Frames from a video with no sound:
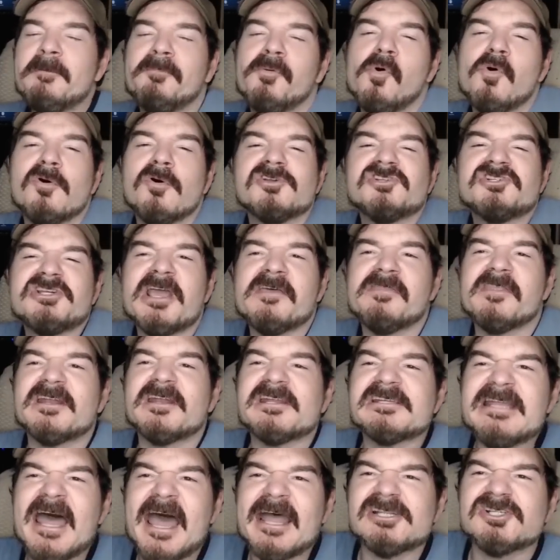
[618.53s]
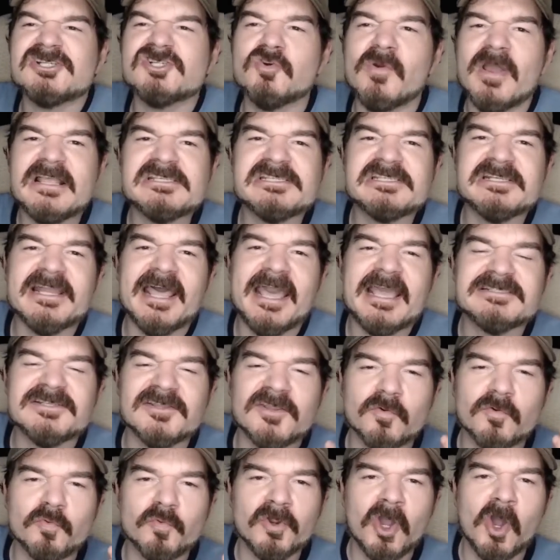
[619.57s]
bullshit that does not translate
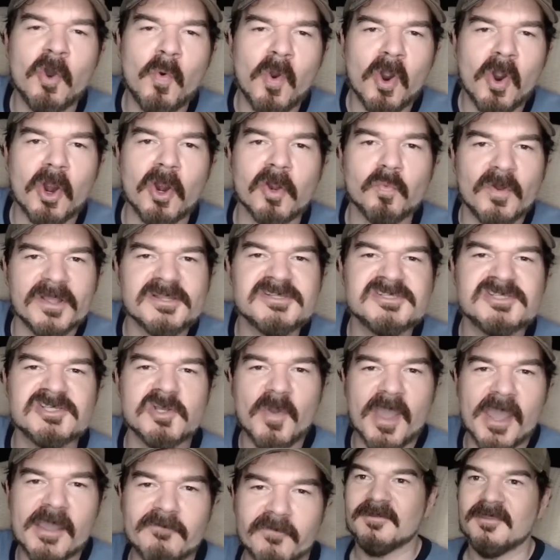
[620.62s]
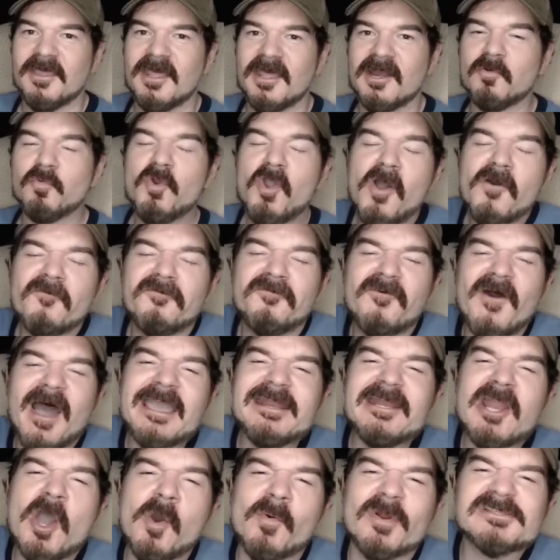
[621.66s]
to the real world whatsoever. In a real
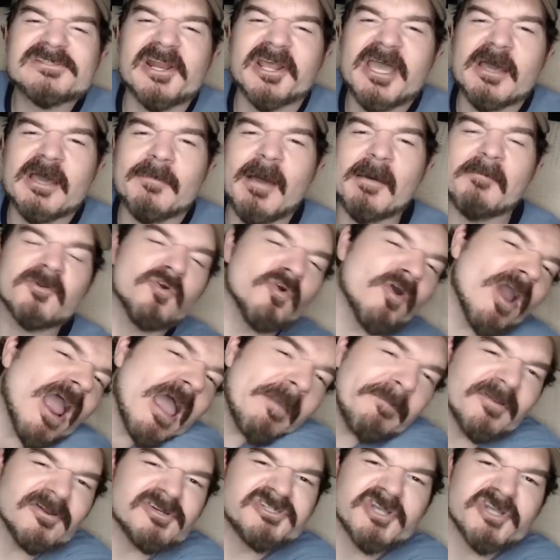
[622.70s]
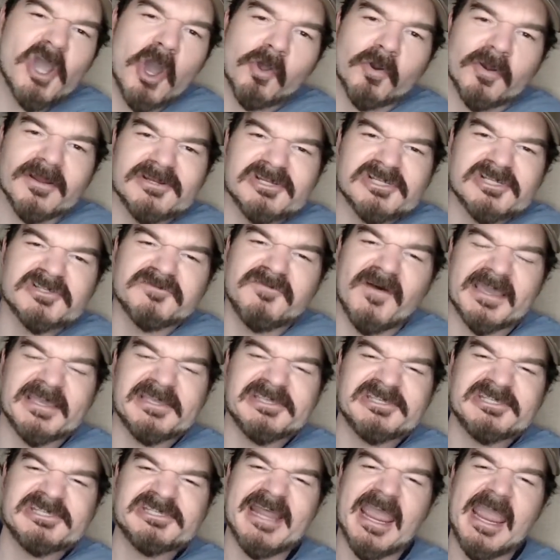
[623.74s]
fight, no one is gonna come up and grab your shoulder and just
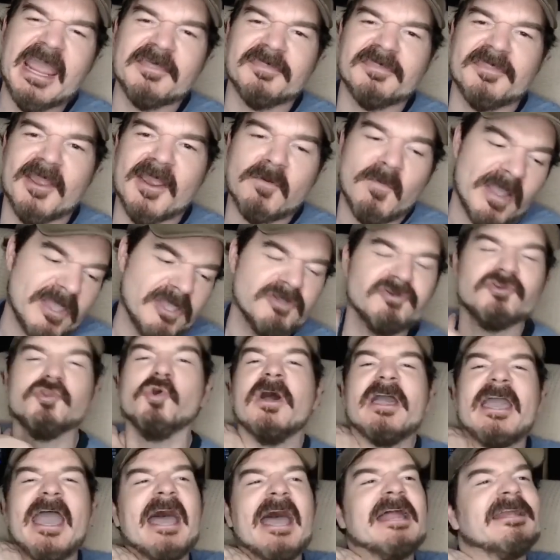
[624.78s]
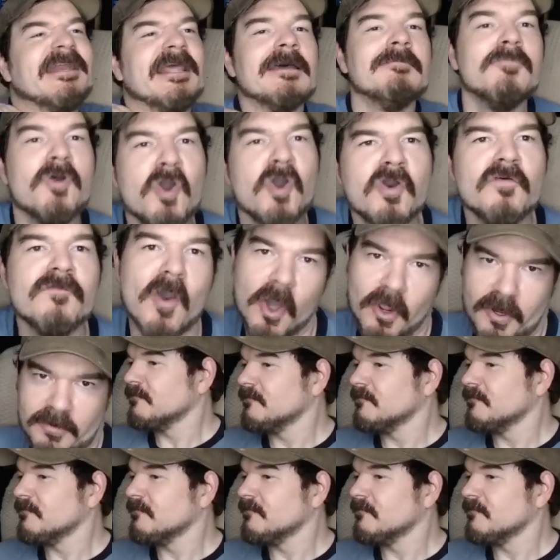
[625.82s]
fucking stand there while you do a goddamn move on them.